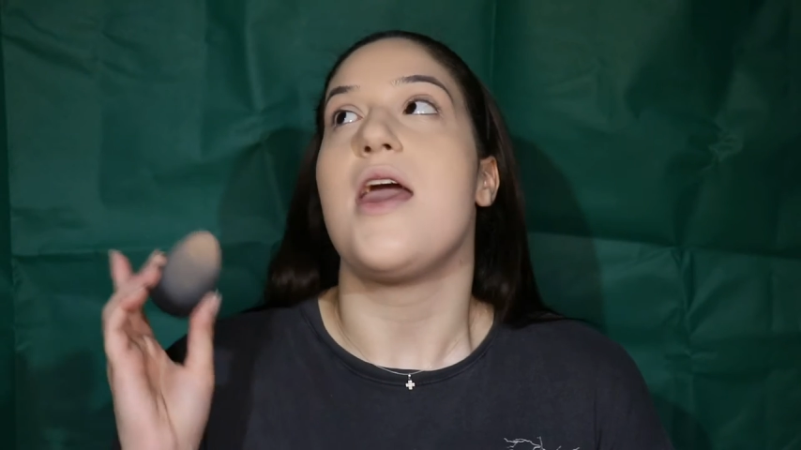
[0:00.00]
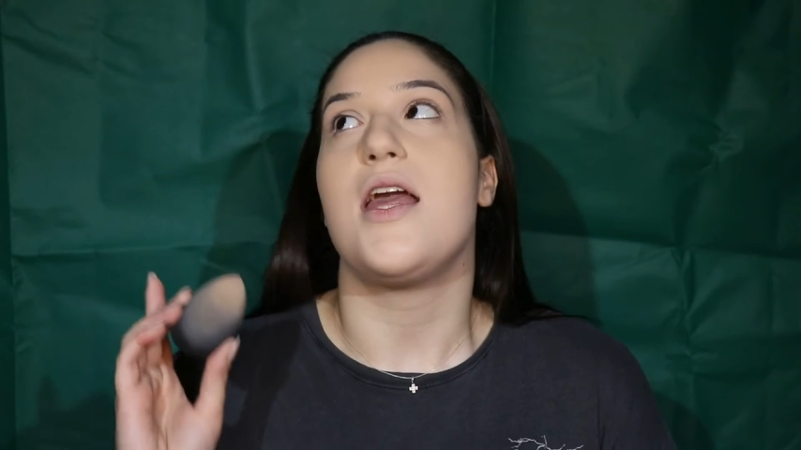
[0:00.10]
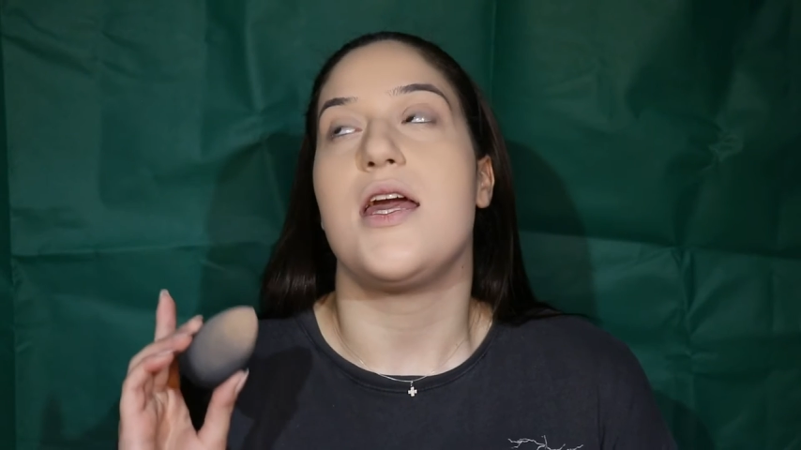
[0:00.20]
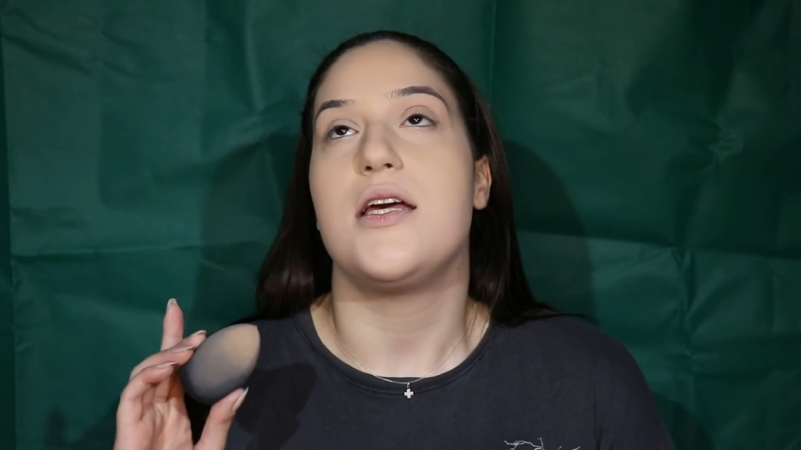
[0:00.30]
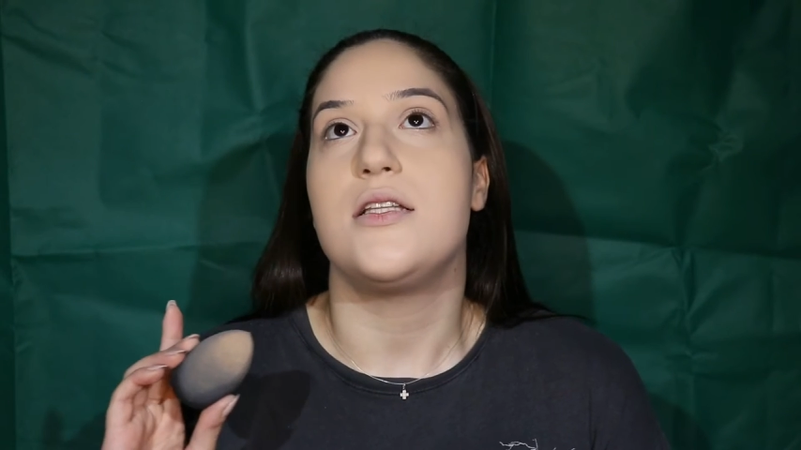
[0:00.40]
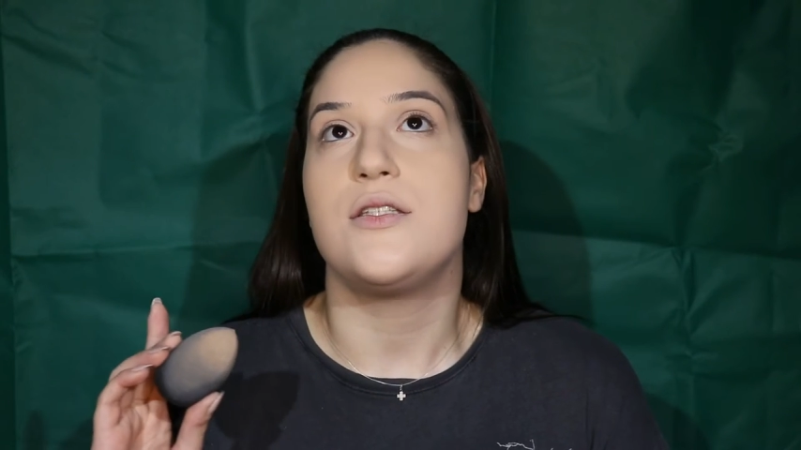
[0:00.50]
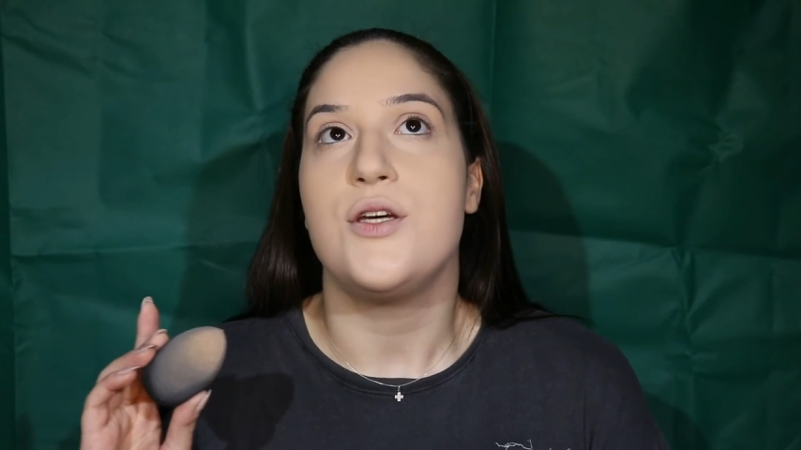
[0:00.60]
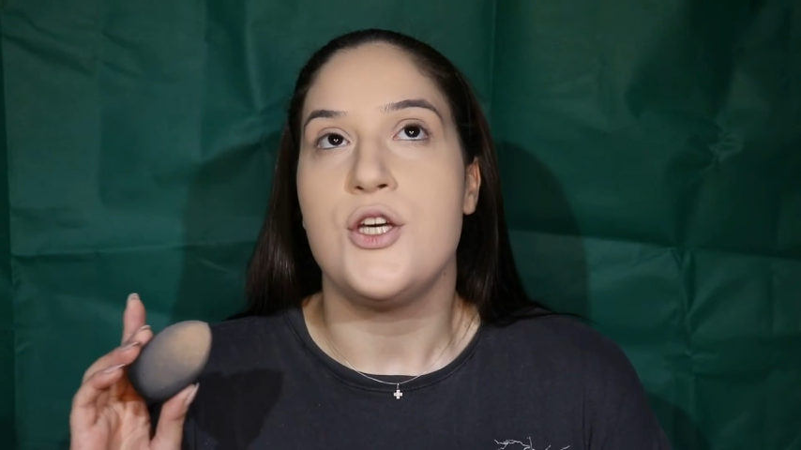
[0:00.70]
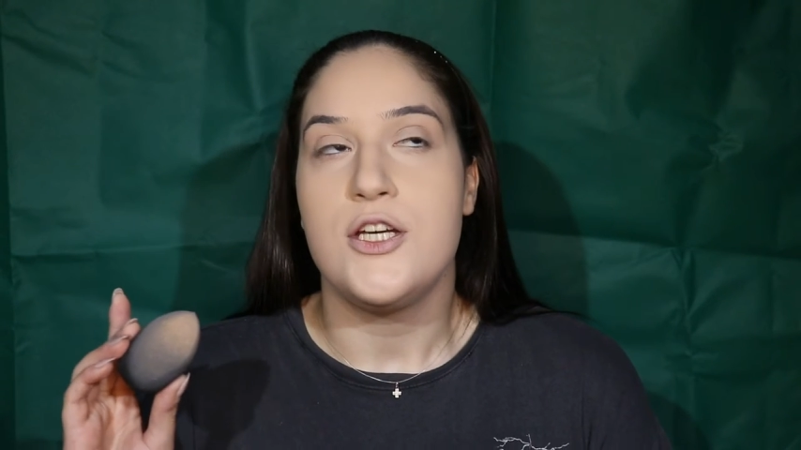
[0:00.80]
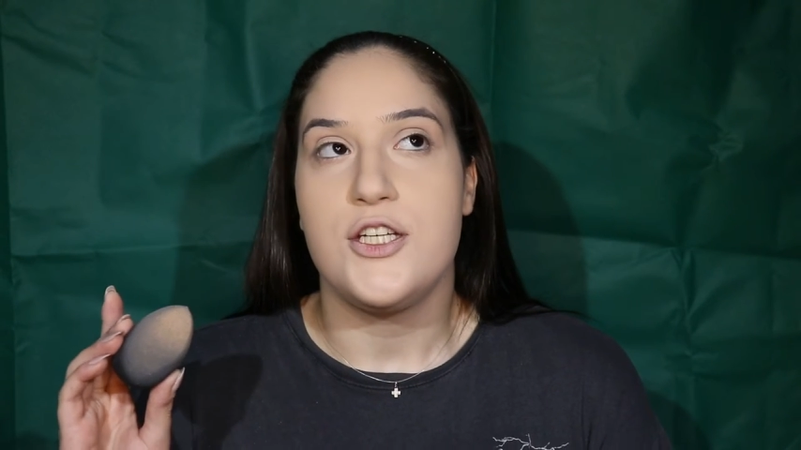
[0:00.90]

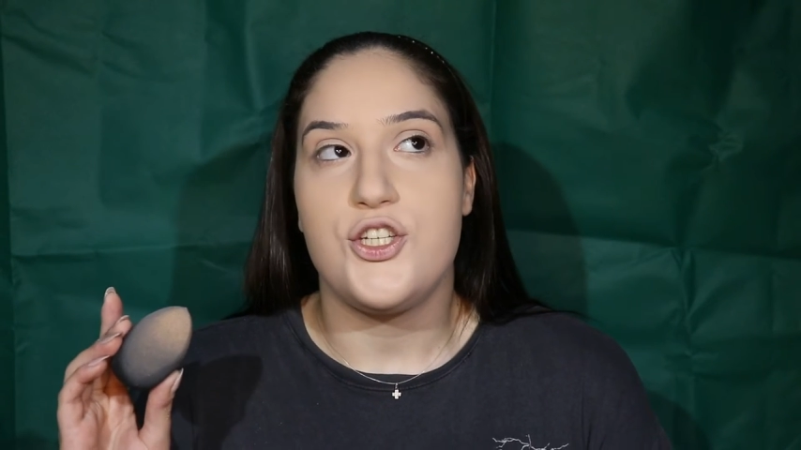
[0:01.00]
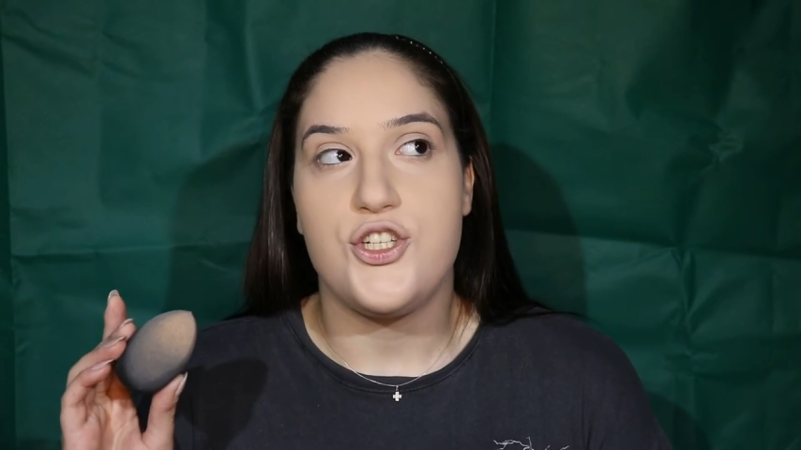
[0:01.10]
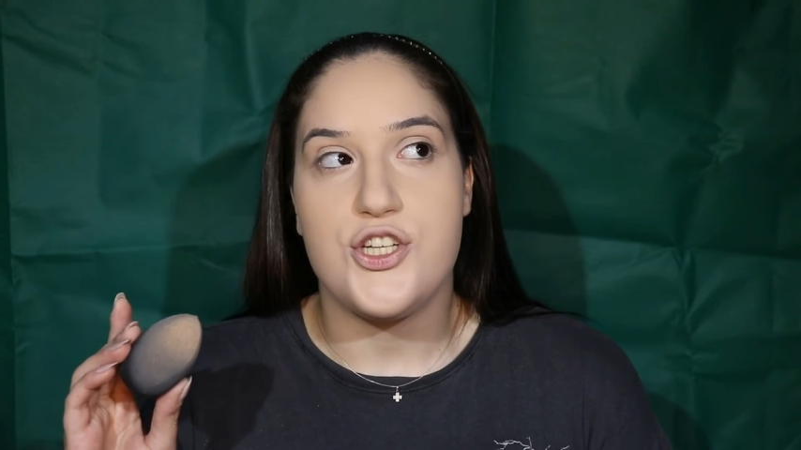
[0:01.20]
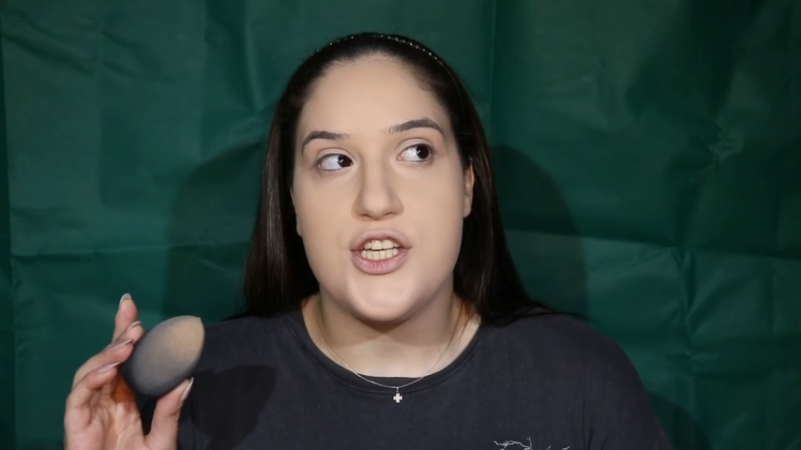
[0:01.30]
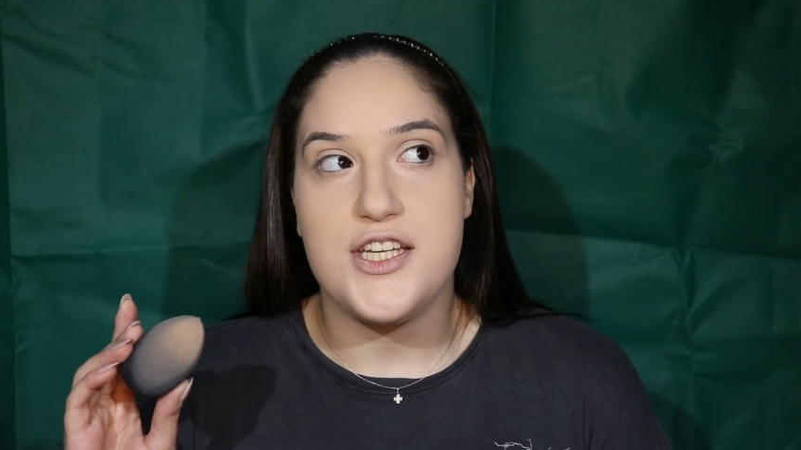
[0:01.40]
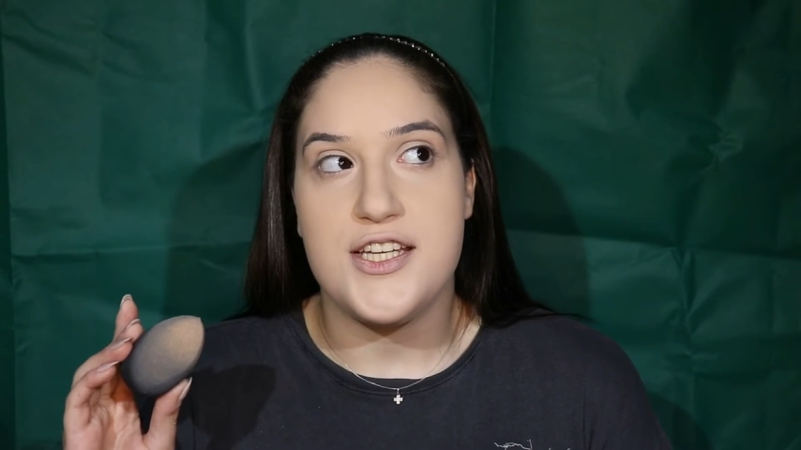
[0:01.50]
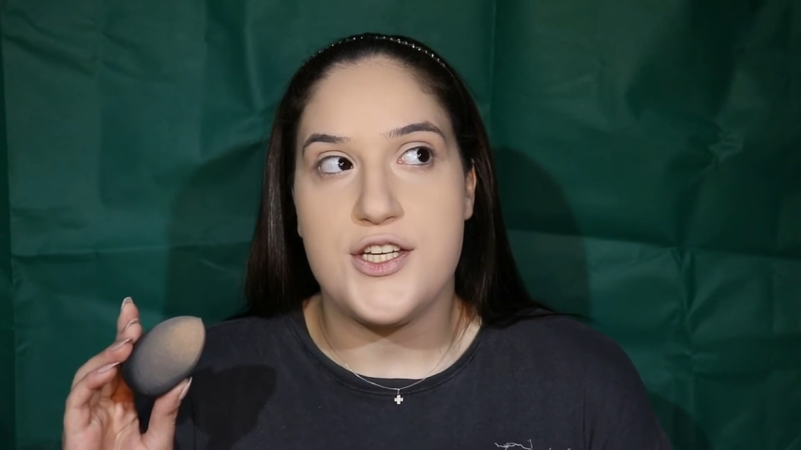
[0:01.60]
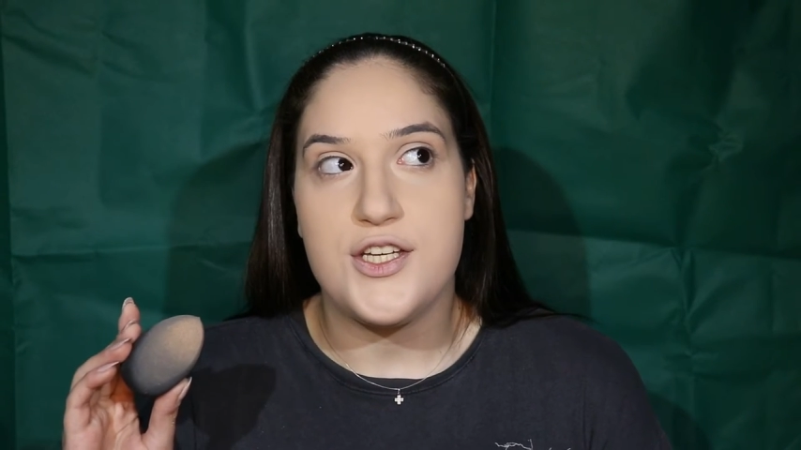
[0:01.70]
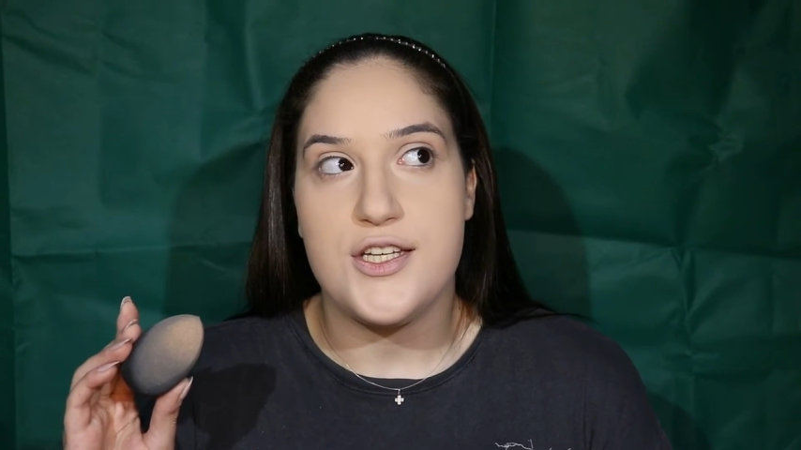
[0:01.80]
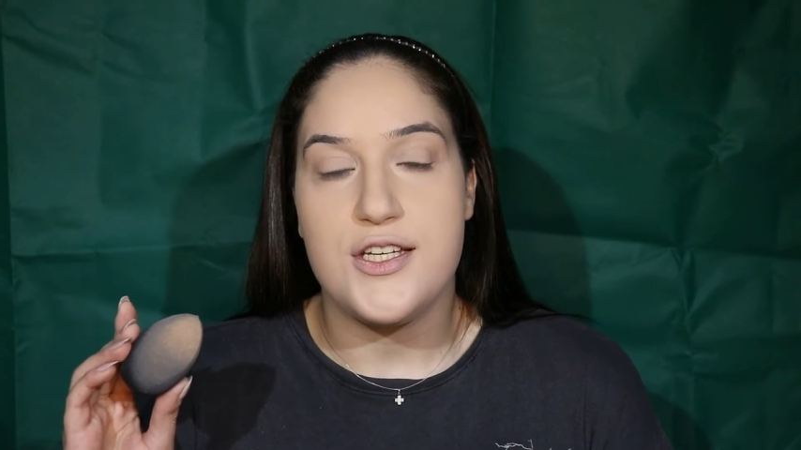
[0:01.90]
and
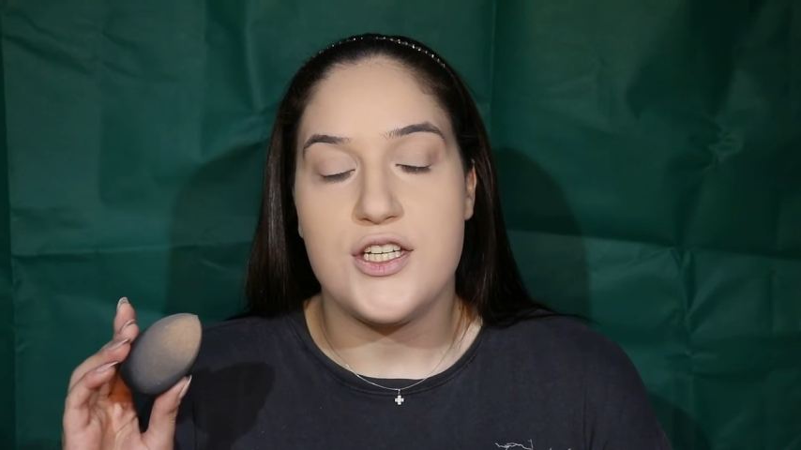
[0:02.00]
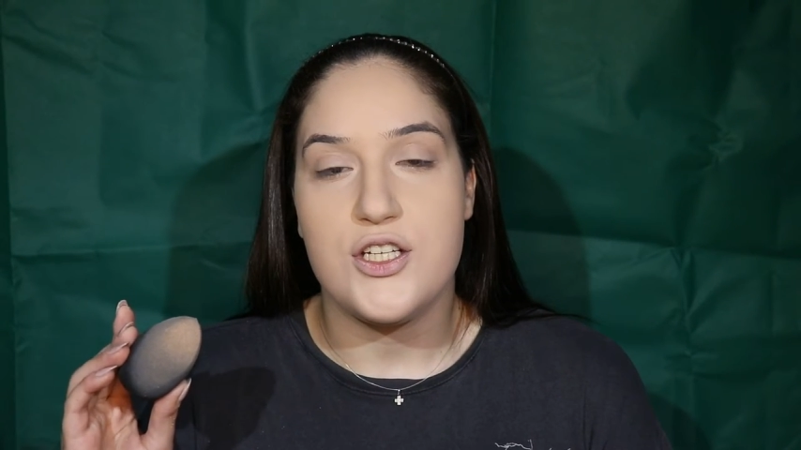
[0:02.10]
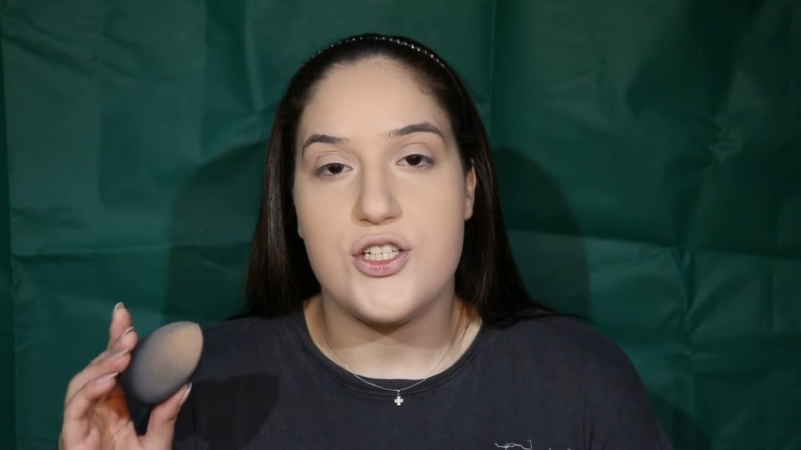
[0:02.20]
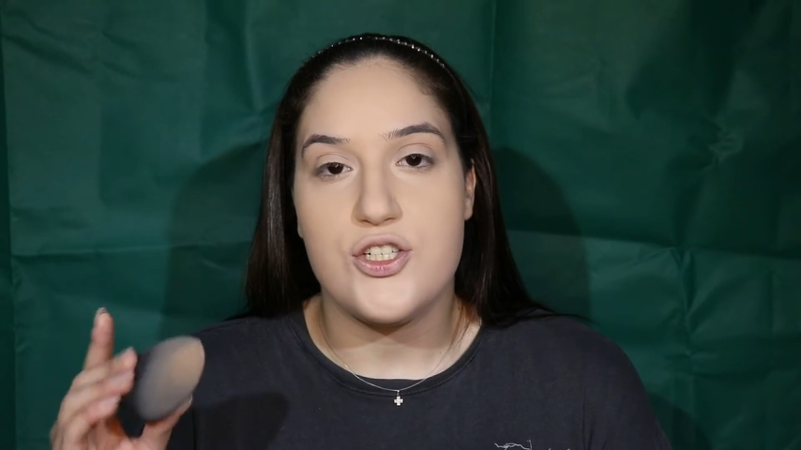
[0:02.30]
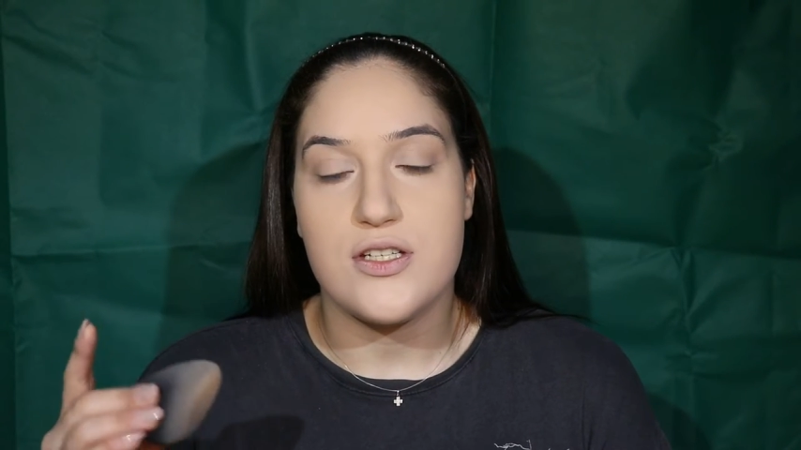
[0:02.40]
she